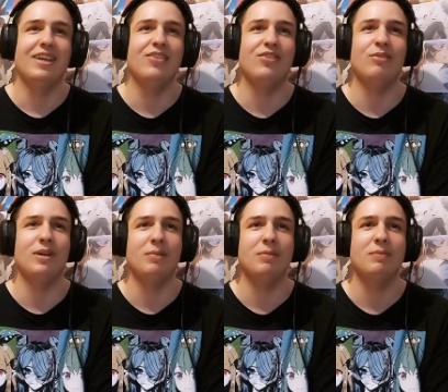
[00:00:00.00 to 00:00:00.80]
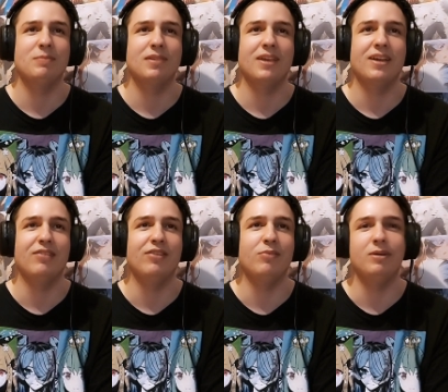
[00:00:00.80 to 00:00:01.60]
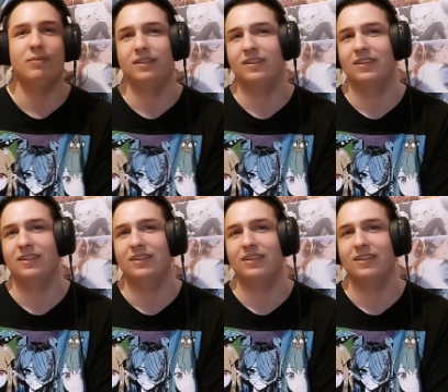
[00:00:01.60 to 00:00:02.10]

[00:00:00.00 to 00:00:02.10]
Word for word: That's the meme. I love this meme.